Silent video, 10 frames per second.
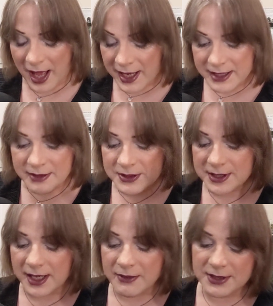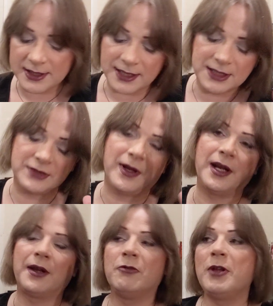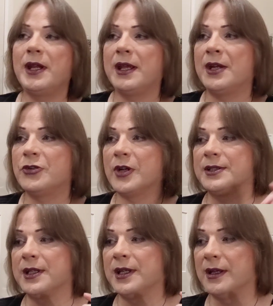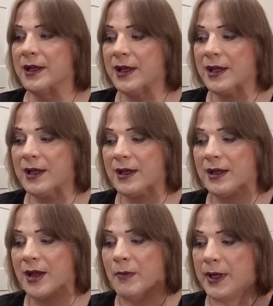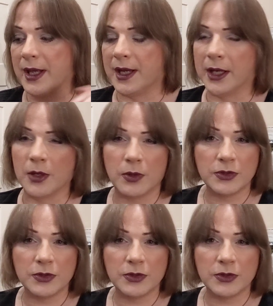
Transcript: it was satisfying. It had a really interesting beginning.